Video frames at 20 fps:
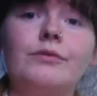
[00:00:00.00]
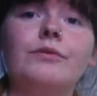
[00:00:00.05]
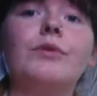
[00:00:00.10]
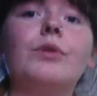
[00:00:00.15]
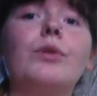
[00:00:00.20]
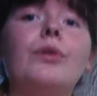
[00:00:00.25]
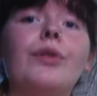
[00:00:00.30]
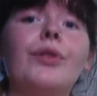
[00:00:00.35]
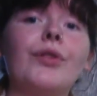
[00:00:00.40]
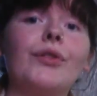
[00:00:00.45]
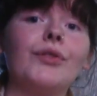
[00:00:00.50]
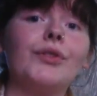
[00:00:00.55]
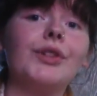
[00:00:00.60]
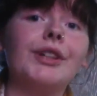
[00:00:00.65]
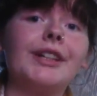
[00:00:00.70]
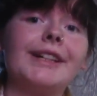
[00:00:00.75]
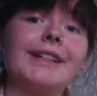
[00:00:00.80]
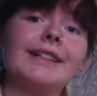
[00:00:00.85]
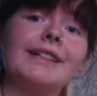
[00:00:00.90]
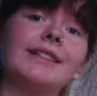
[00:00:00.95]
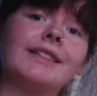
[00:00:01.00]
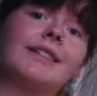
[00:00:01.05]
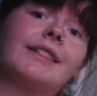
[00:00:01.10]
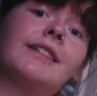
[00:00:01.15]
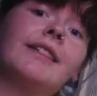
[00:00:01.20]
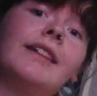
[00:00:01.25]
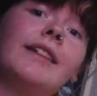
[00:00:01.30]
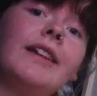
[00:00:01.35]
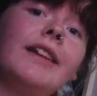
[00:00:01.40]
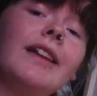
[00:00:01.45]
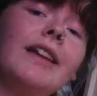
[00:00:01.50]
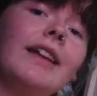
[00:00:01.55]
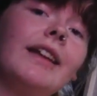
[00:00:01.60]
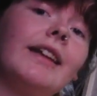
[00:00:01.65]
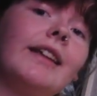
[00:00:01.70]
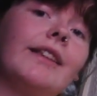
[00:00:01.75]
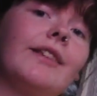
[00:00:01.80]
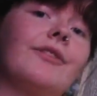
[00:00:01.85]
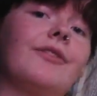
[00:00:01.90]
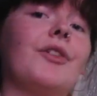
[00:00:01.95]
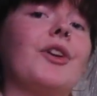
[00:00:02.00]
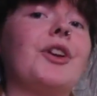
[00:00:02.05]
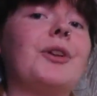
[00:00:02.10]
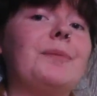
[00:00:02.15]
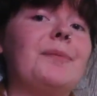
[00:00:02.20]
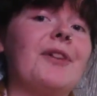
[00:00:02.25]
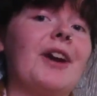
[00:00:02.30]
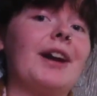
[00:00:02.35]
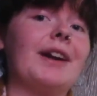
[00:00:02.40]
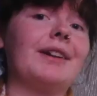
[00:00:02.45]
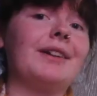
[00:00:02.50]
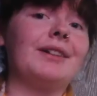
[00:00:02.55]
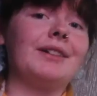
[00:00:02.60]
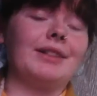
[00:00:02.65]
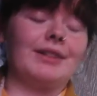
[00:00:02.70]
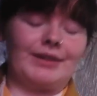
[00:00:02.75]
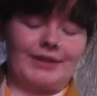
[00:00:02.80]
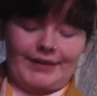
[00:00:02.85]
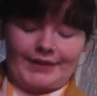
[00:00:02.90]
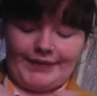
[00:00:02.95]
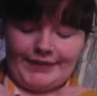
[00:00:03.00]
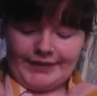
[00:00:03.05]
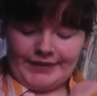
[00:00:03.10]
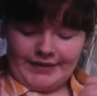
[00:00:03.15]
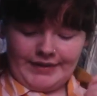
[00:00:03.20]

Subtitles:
Rule 3 is avoid bright colours.